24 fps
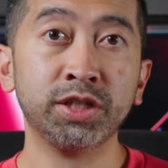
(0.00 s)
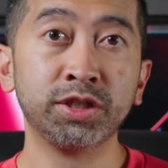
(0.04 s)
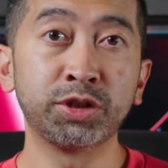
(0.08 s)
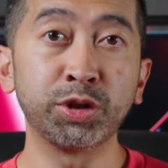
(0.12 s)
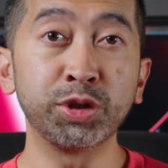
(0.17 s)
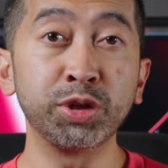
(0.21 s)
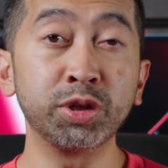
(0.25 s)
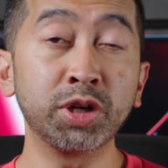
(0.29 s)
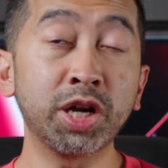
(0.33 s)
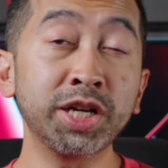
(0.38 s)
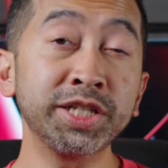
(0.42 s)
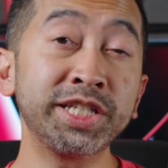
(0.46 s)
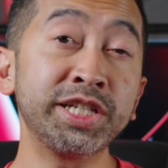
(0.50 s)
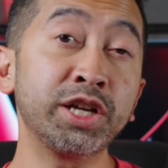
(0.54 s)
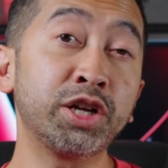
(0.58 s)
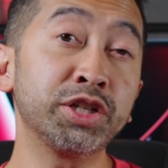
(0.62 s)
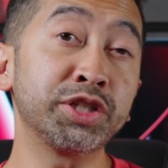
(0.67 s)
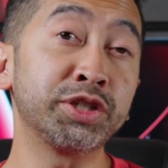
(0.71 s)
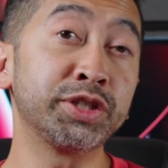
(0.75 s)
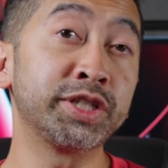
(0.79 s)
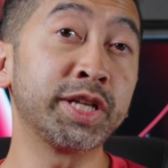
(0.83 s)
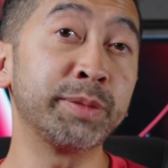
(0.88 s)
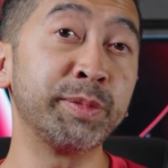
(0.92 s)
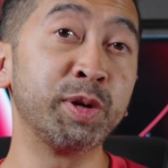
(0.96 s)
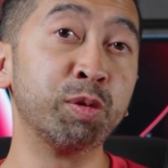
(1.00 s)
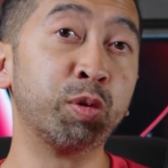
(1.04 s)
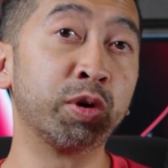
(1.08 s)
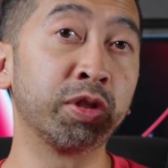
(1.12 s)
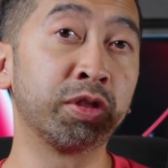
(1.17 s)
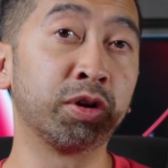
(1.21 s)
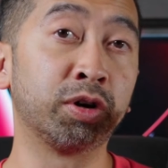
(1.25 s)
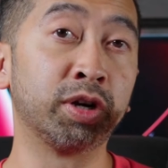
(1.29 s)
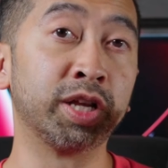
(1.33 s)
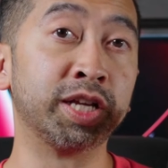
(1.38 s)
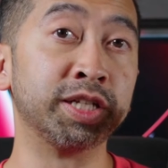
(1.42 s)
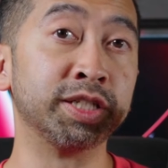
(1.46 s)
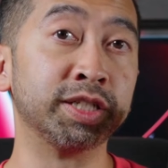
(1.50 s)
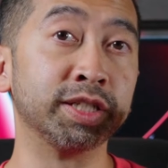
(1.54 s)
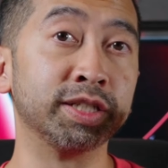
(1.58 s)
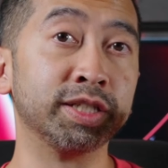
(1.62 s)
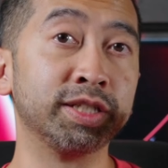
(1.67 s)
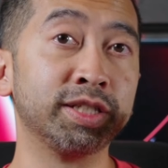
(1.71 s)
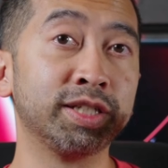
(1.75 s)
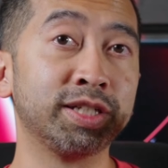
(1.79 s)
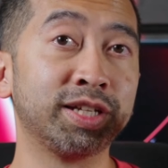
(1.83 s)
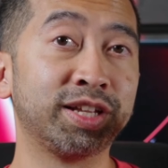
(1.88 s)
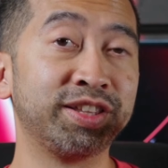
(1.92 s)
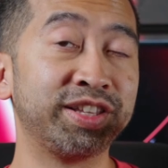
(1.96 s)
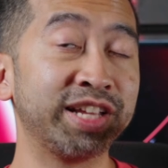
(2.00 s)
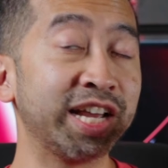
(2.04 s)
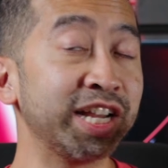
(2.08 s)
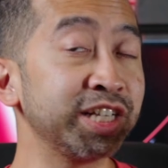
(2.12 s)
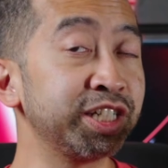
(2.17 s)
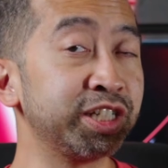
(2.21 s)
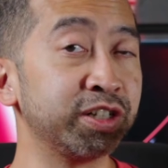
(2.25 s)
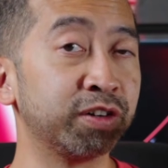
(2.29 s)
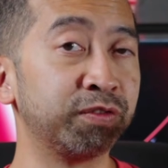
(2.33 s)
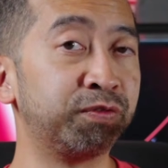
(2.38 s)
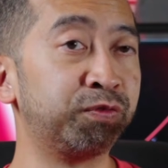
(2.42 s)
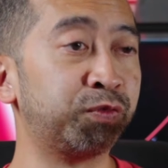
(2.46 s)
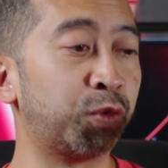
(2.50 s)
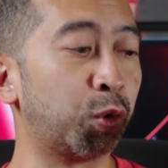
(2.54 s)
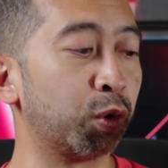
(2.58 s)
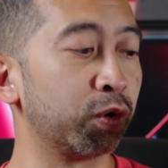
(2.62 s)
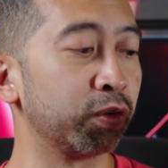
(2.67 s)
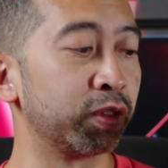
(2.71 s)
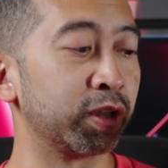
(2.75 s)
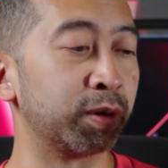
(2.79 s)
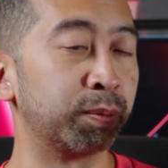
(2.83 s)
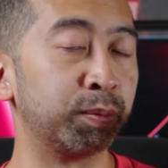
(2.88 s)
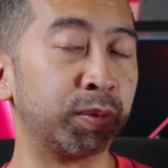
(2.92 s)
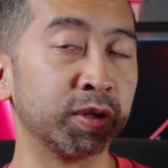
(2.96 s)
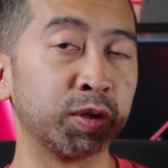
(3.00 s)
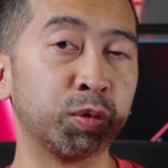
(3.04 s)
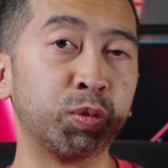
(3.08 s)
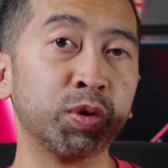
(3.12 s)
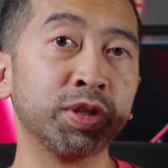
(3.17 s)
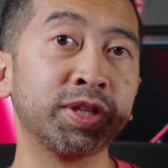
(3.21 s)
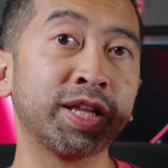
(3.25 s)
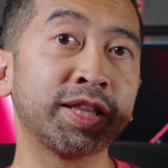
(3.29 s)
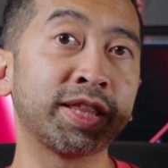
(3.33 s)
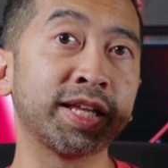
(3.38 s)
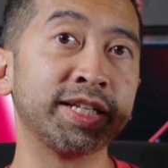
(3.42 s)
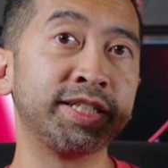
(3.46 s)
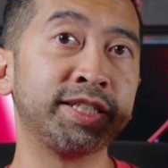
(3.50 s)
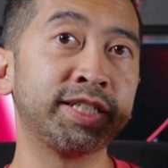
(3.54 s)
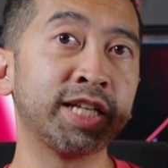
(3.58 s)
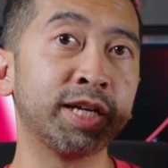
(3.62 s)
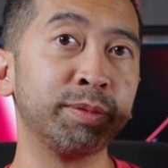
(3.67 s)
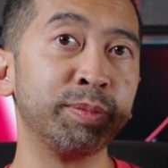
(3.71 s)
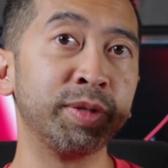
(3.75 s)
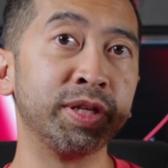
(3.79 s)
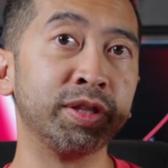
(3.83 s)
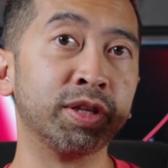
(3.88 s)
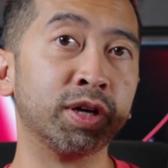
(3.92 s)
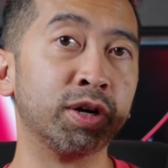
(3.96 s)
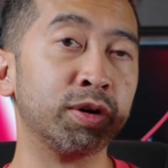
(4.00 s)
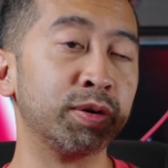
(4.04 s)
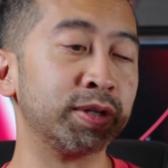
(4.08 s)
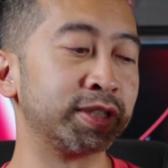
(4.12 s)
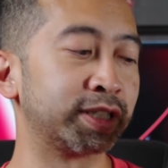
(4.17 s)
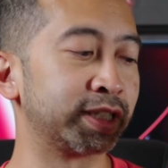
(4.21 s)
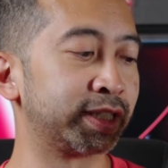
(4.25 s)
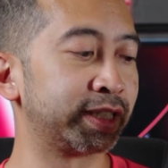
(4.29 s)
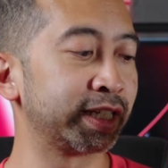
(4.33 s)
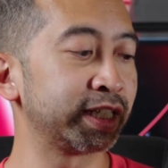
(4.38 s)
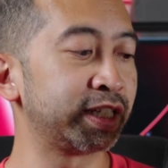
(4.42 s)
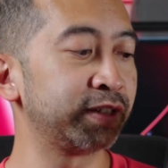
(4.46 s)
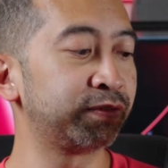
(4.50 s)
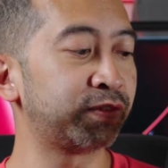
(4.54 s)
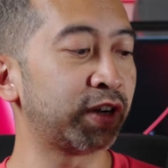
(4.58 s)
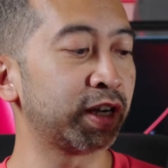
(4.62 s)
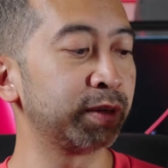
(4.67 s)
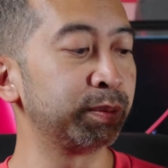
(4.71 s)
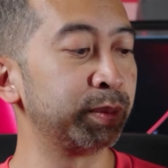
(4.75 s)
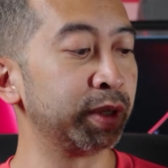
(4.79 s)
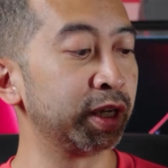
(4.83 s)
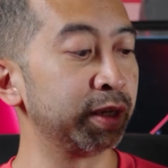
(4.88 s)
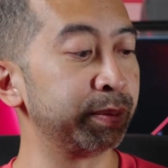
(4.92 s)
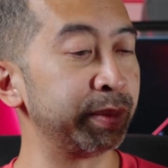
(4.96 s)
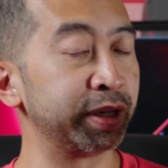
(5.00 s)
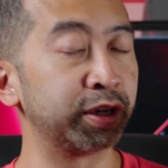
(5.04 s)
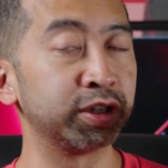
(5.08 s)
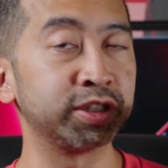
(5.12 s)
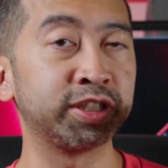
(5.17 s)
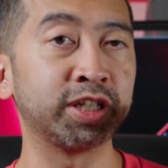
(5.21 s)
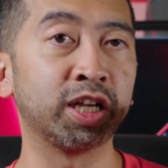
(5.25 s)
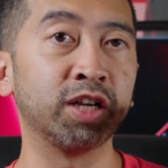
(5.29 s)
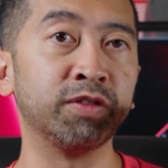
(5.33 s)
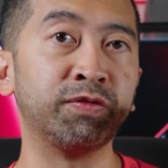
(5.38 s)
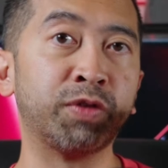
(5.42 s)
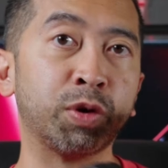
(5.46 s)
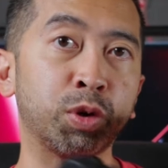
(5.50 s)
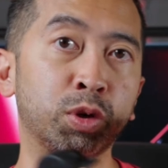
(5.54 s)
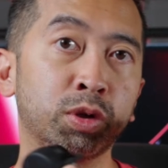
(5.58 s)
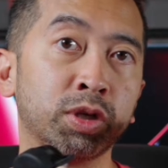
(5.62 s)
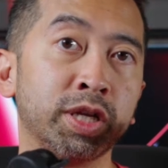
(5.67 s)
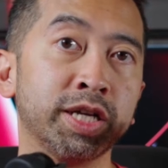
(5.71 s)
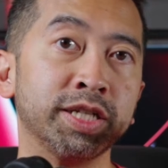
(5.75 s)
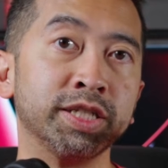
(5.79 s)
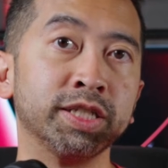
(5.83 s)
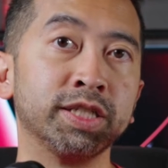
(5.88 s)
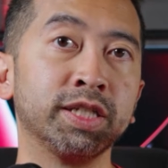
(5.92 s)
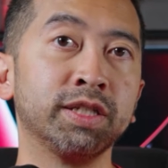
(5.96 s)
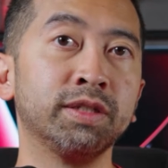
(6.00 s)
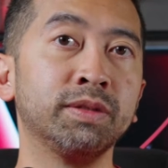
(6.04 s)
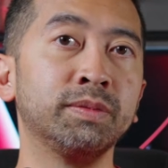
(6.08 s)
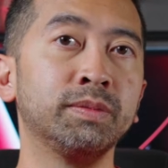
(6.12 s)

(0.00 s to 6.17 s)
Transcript: So Ulanzi also sent me one of their lenses. They actually have 4 of them, but the one that they sent me though is a 65mm telephoto lens.